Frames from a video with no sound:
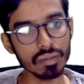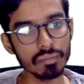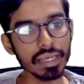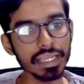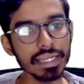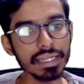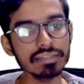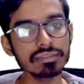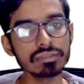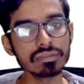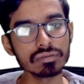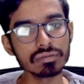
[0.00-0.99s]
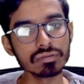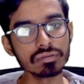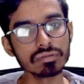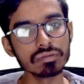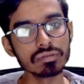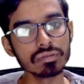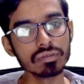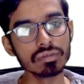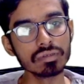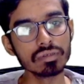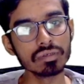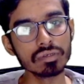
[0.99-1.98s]
minus
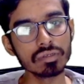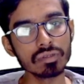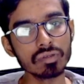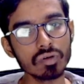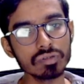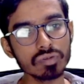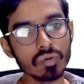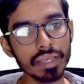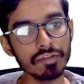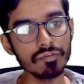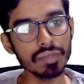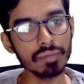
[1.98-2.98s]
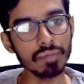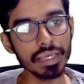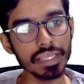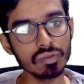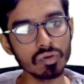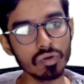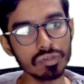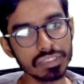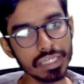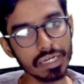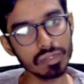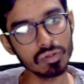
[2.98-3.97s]
dou square phi by dou
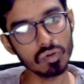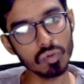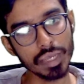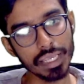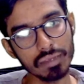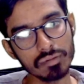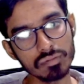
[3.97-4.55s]
z dou y